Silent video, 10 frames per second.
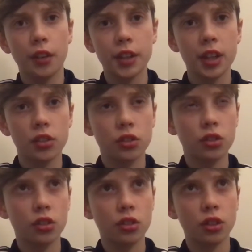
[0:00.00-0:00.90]
I think
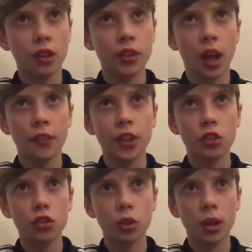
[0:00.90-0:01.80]
it's a
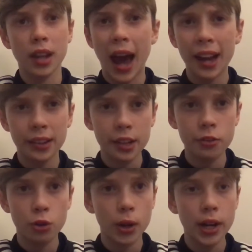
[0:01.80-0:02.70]
hand
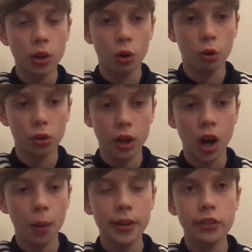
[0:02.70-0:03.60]
injury or an
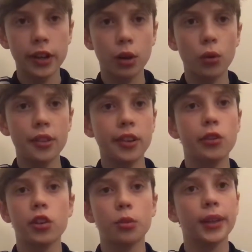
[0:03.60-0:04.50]
arm injury or wrist
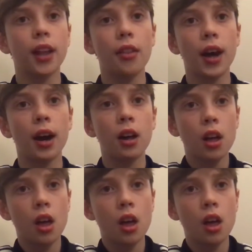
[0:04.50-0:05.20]
injury, something like that.